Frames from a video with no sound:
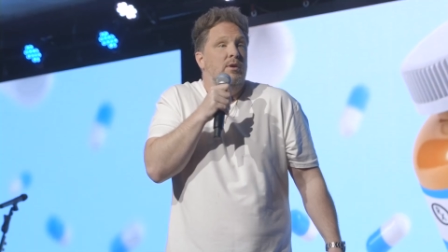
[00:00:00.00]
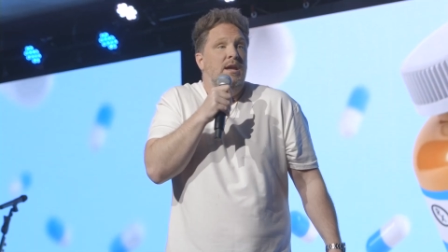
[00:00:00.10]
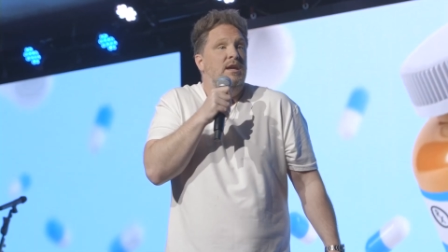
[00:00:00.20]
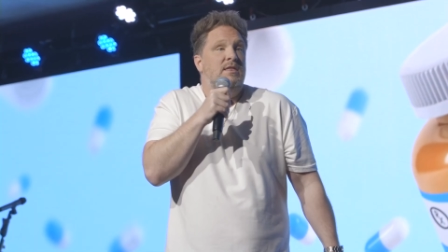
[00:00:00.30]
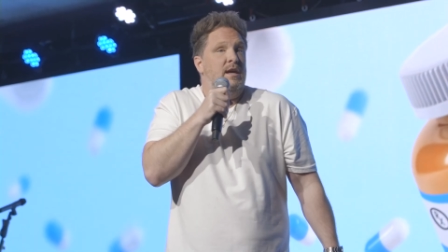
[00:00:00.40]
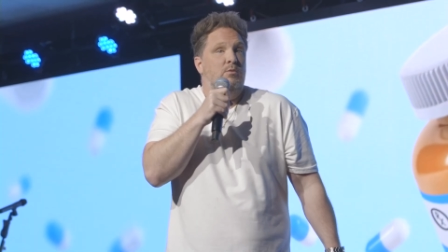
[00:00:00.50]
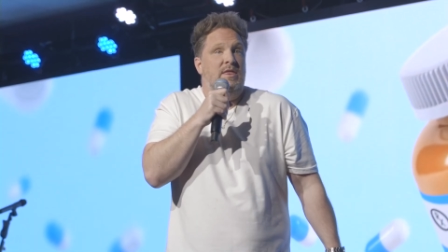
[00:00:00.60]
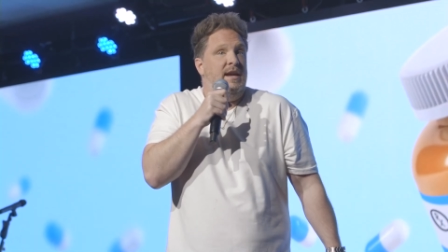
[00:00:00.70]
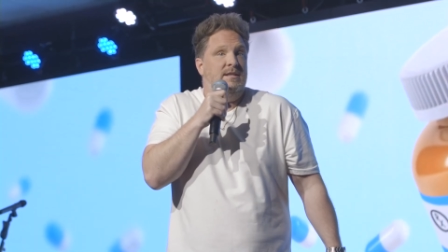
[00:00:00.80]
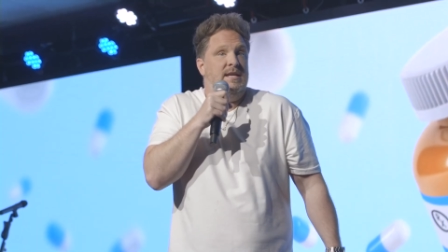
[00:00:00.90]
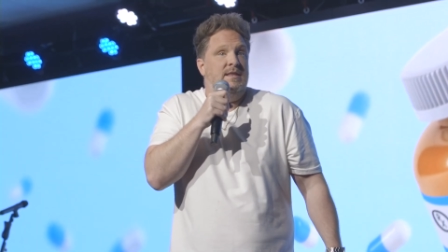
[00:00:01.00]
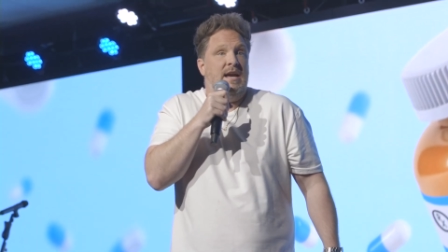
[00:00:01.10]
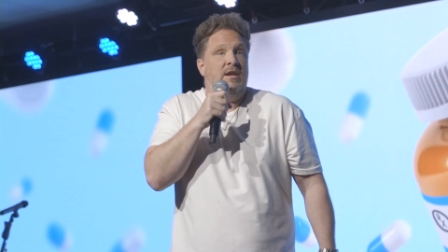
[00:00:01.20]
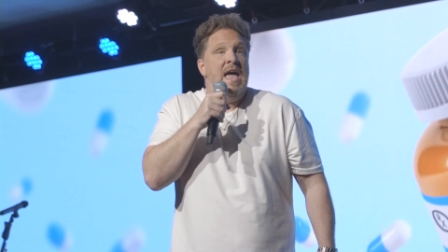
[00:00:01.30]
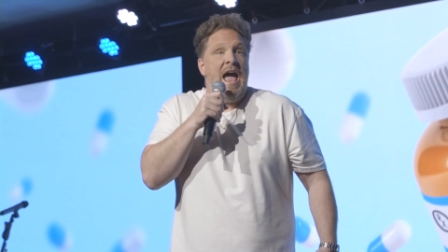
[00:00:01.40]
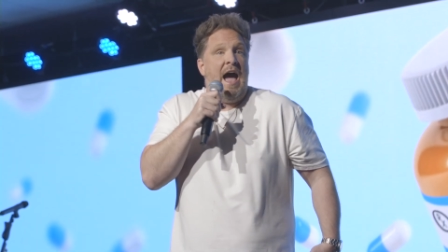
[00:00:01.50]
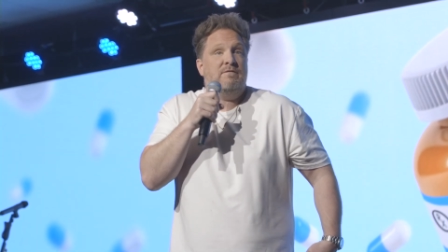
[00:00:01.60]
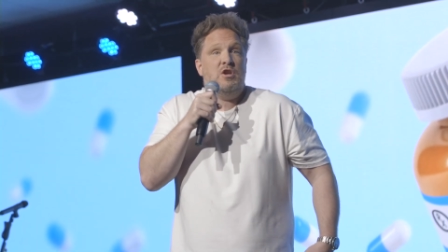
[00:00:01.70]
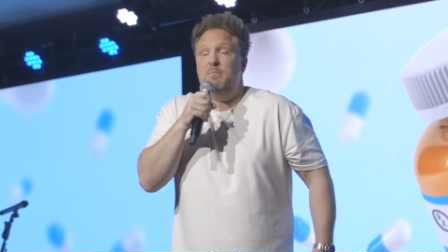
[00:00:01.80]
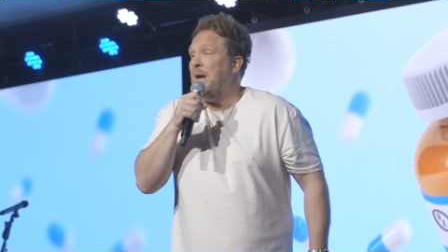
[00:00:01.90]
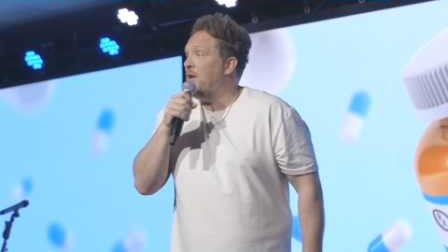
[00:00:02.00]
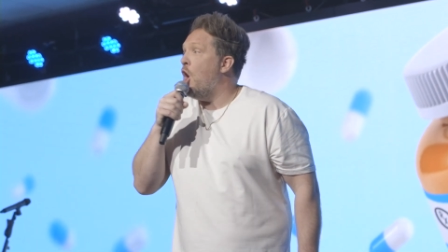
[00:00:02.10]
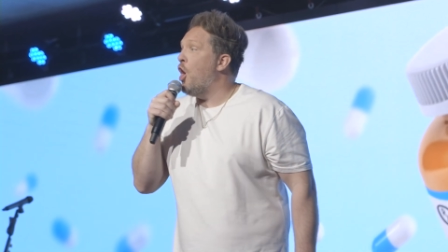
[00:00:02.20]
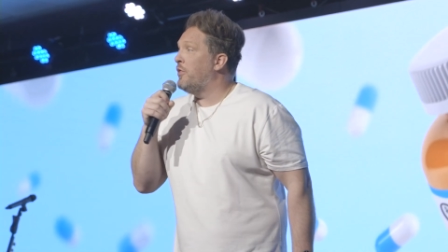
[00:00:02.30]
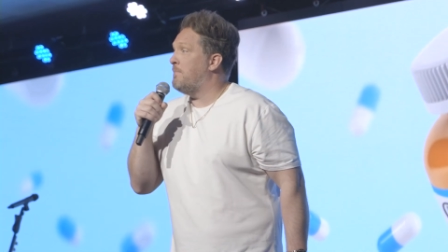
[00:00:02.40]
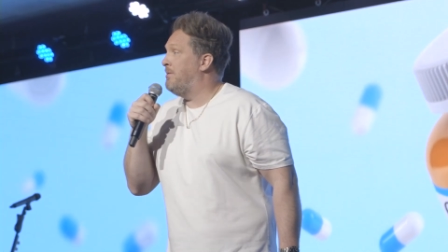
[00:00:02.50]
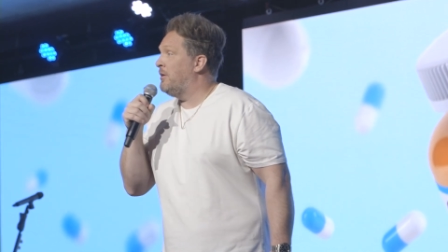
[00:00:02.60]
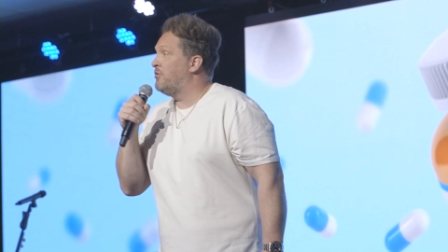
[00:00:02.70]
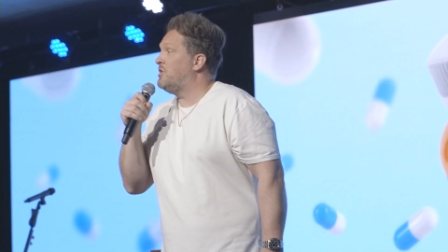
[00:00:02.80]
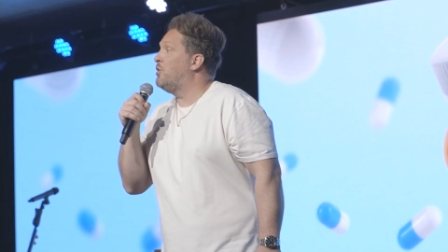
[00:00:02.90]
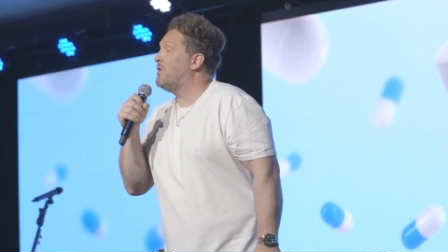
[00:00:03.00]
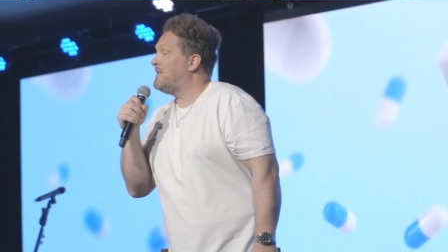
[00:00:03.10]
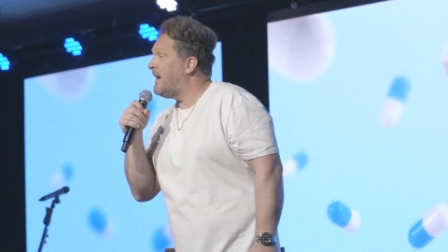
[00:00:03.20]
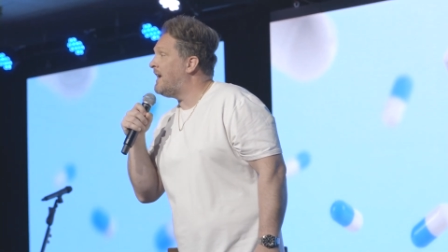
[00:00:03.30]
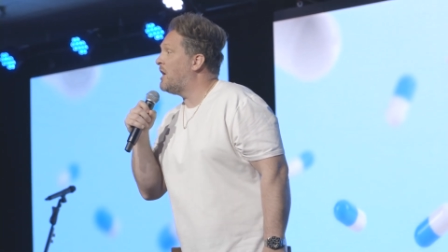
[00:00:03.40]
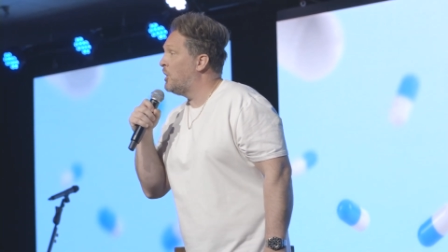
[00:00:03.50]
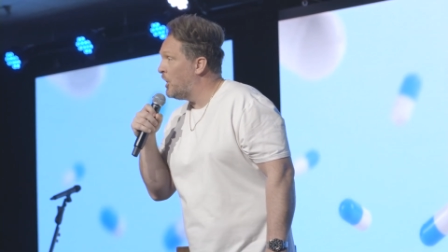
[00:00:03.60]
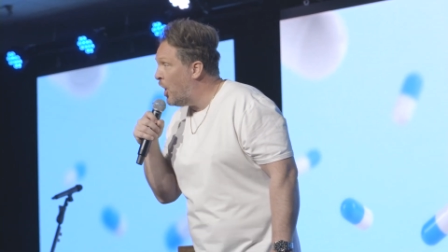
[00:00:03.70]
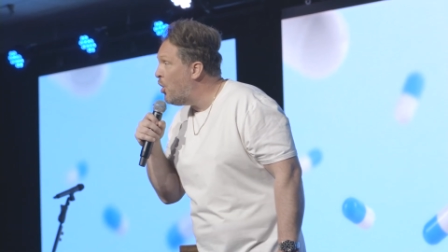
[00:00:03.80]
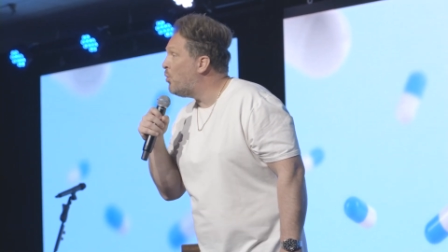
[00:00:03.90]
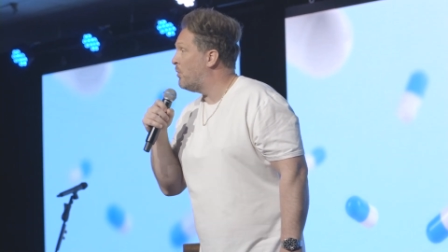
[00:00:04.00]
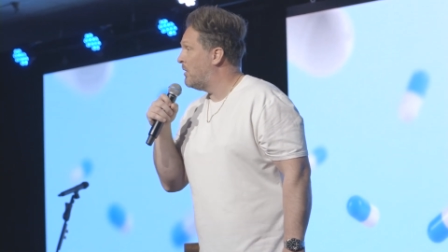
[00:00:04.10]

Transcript: anything with 18,000. After you paid all the bills, you are taking a loan.